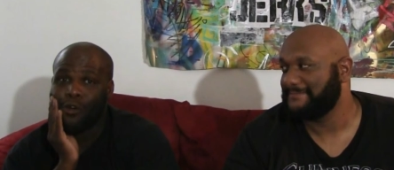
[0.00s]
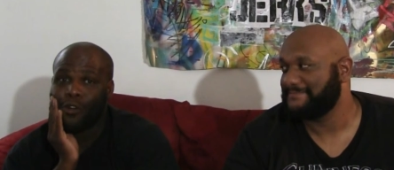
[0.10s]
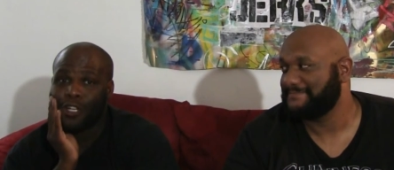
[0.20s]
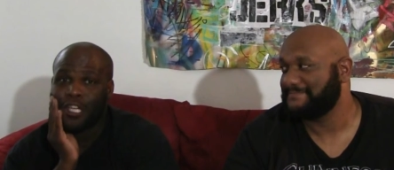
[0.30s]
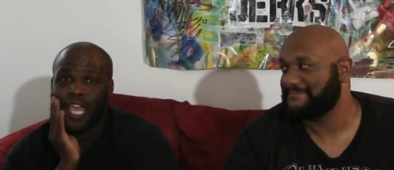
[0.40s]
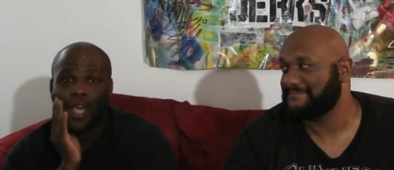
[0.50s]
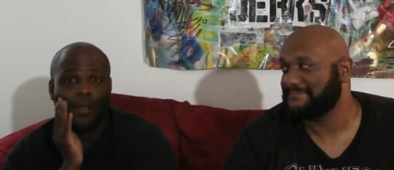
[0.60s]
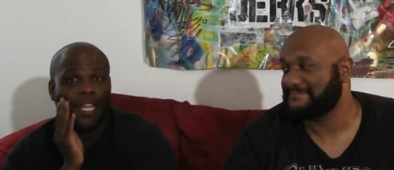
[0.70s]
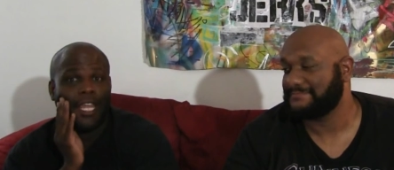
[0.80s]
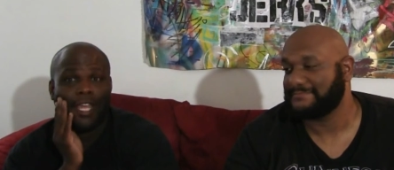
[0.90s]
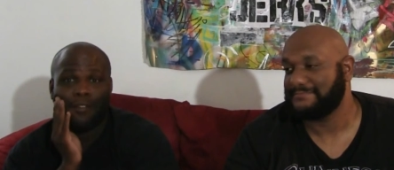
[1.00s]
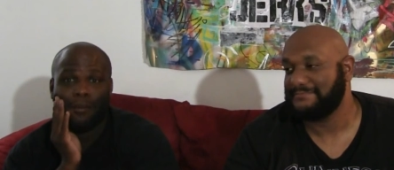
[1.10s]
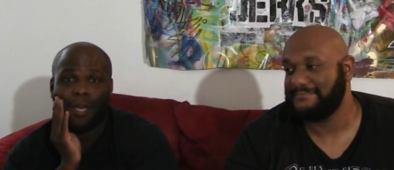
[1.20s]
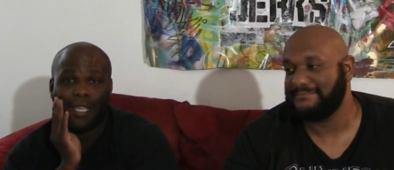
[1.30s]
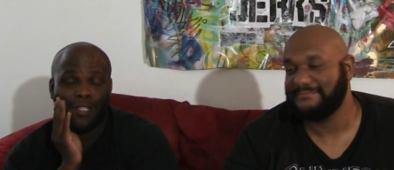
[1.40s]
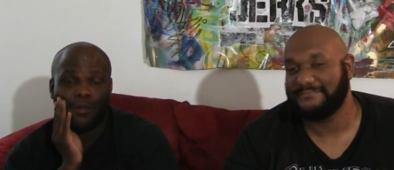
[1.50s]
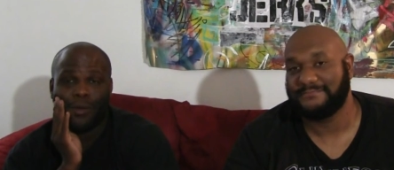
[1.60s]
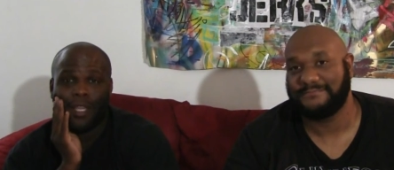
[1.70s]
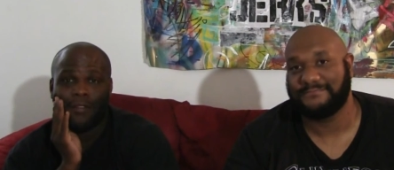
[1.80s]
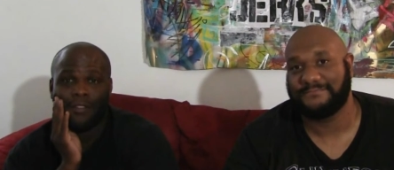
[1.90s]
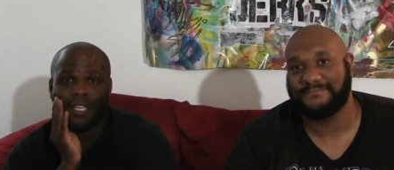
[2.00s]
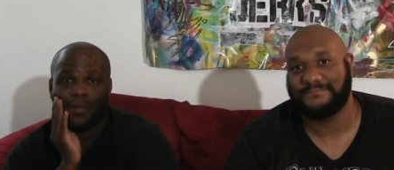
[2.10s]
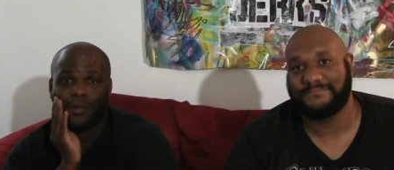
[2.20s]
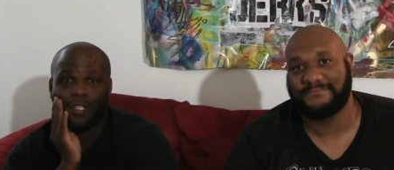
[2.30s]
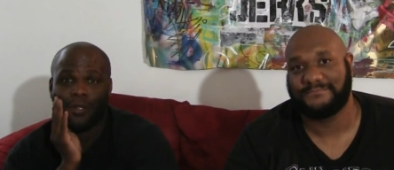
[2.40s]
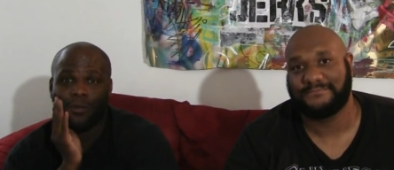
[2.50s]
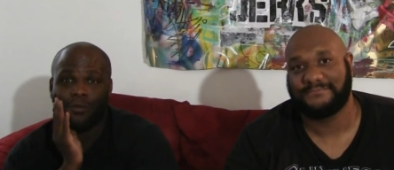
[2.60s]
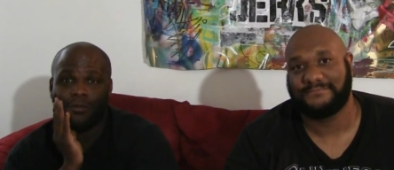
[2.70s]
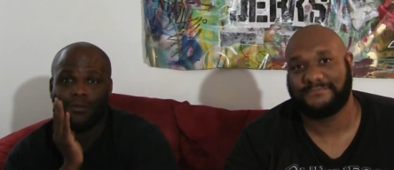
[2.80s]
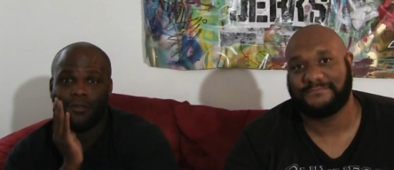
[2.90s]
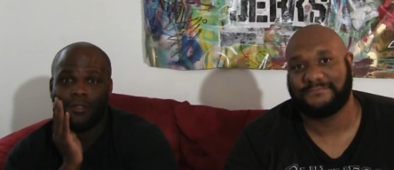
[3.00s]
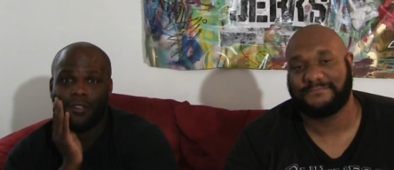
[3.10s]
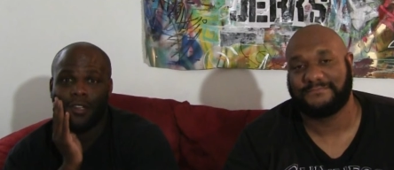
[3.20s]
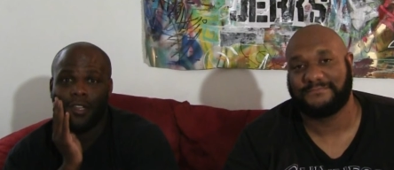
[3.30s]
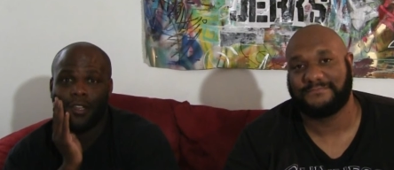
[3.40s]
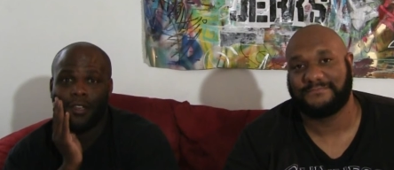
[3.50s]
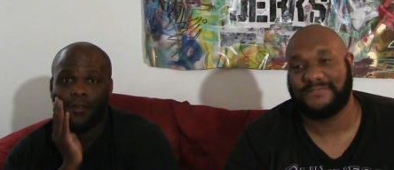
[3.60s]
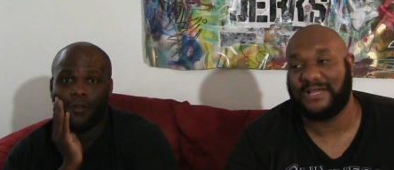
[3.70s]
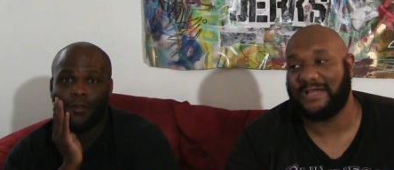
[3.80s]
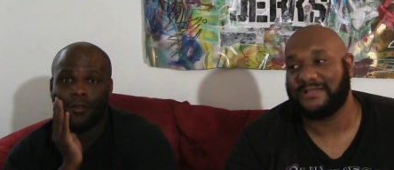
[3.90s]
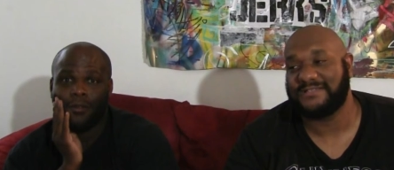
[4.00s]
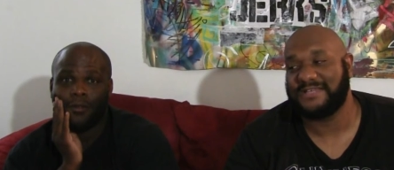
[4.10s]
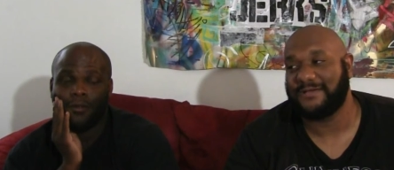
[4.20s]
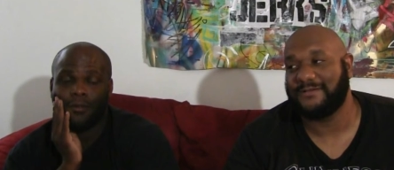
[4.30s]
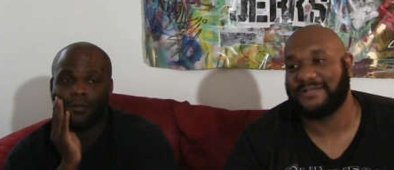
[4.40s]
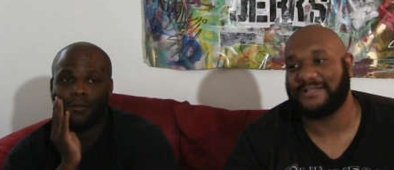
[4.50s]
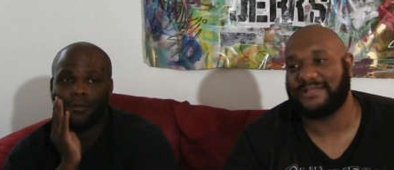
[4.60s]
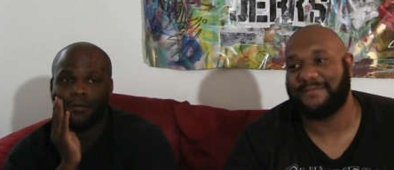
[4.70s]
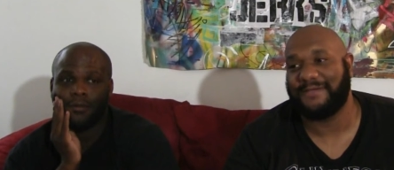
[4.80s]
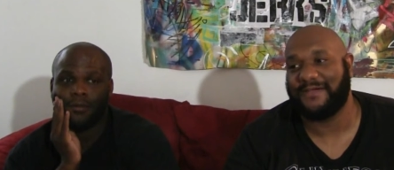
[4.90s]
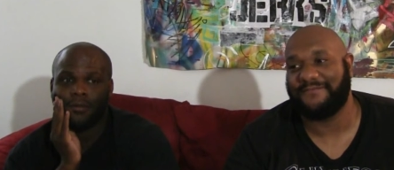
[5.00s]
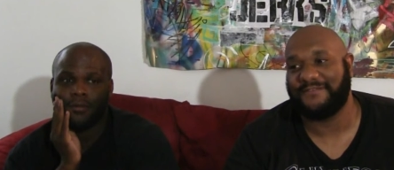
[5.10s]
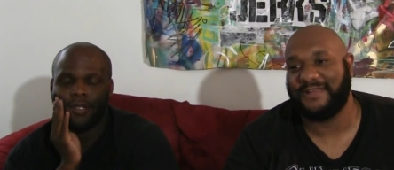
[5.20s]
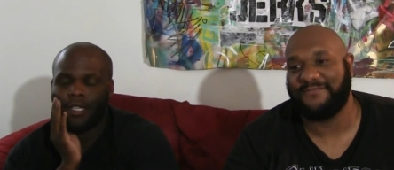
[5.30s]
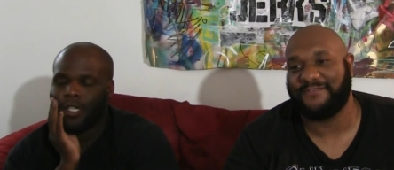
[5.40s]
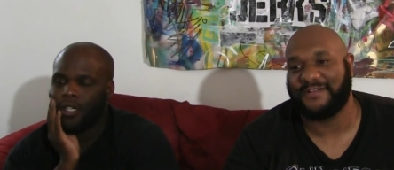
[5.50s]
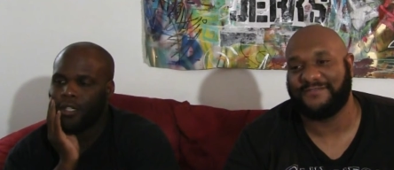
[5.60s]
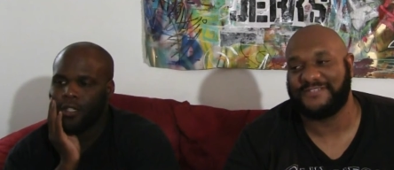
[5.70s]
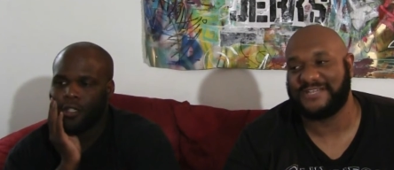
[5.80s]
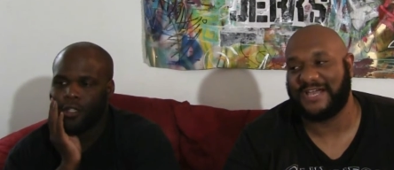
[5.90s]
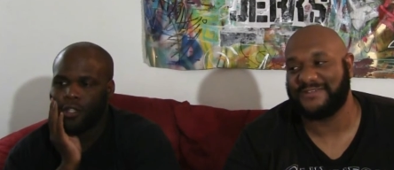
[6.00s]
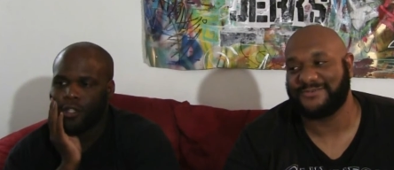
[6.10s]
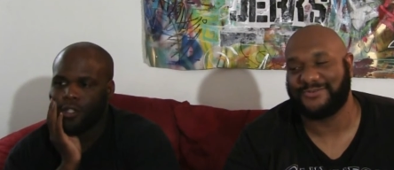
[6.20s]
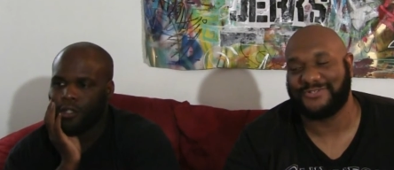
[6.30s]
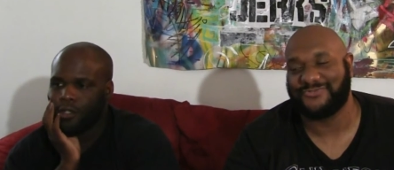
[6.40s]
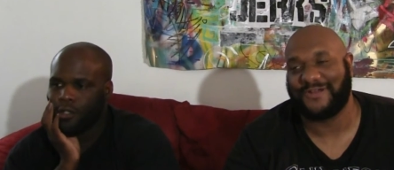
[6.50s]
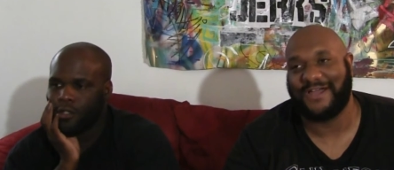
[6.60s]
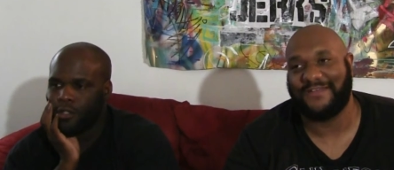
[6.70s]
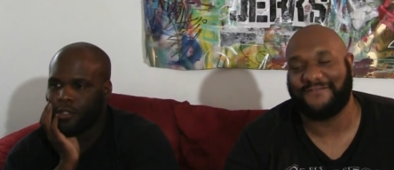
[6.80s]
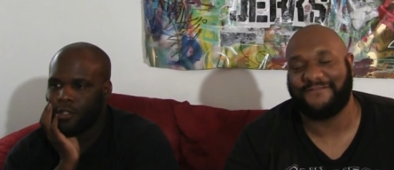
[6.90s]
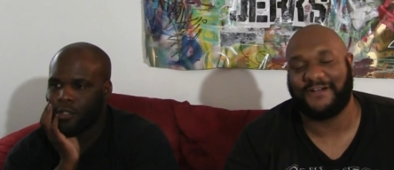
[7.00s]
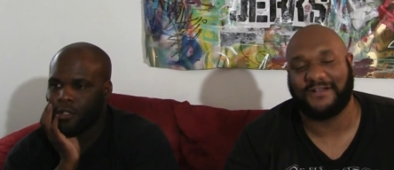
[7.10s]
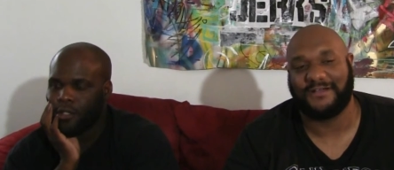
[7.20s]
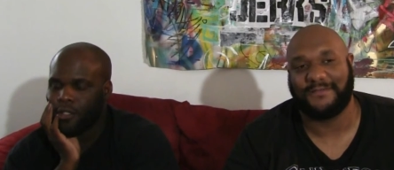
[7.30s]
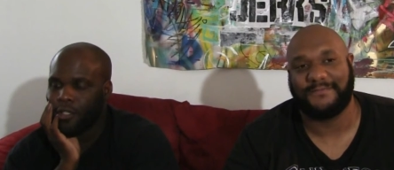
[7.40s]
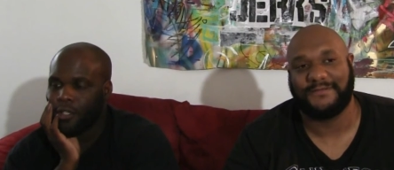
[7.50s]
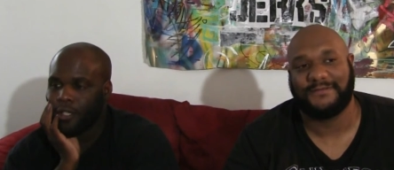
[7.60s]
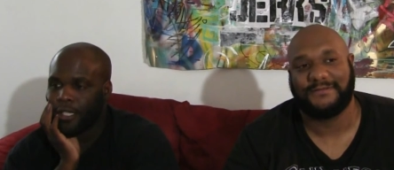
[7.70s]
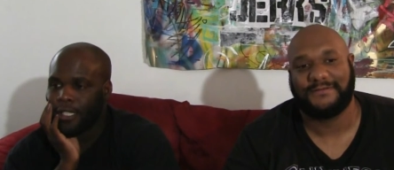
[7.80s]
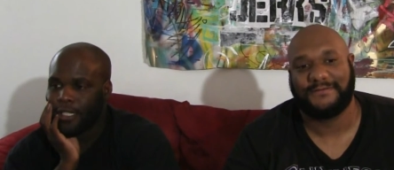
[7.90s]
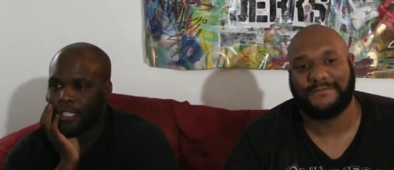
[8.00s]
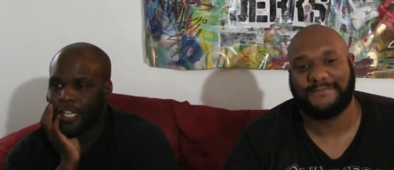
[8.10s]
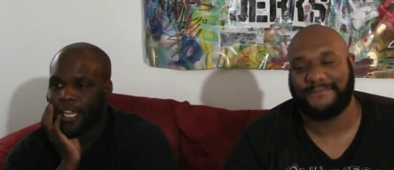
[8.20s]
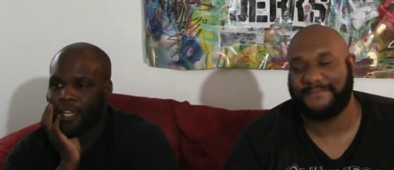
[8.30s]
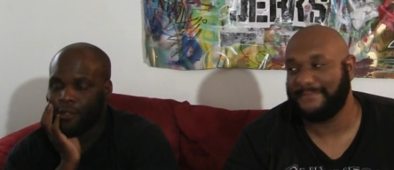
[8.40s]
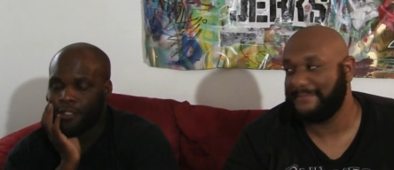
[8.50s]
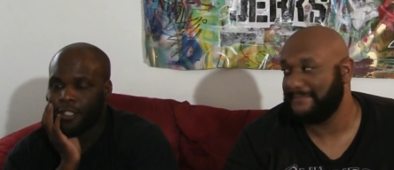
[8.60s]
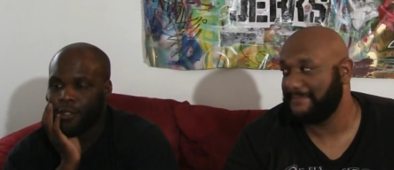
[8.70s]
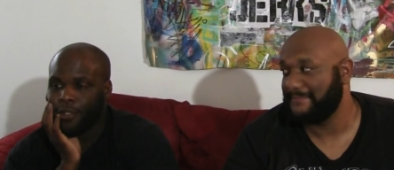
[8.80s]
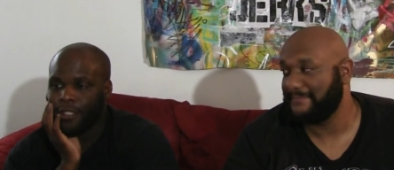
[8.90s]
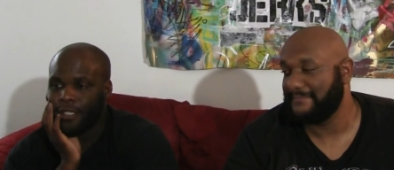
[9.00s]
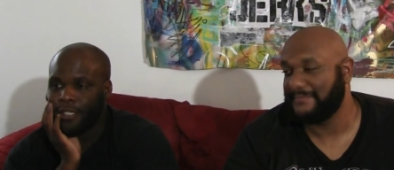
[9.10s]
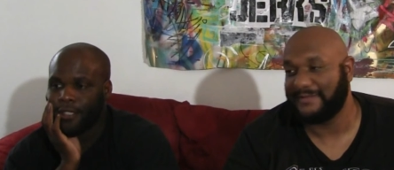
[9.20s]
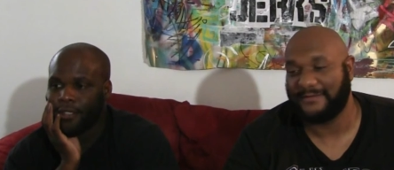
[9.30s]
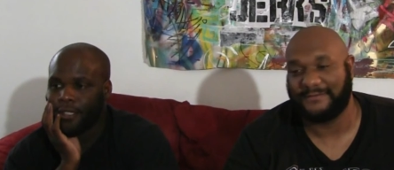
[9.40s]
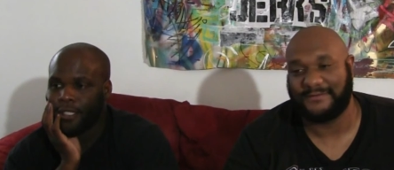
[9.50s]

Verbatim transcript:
Speaker 1: that, you're going to go to jail and everybody's going to have sex with you.
Speaker 2: Nah, because they're going to look at that mouth and they fucking vagina's going to dry the fuck up. Look, it's jail, so it's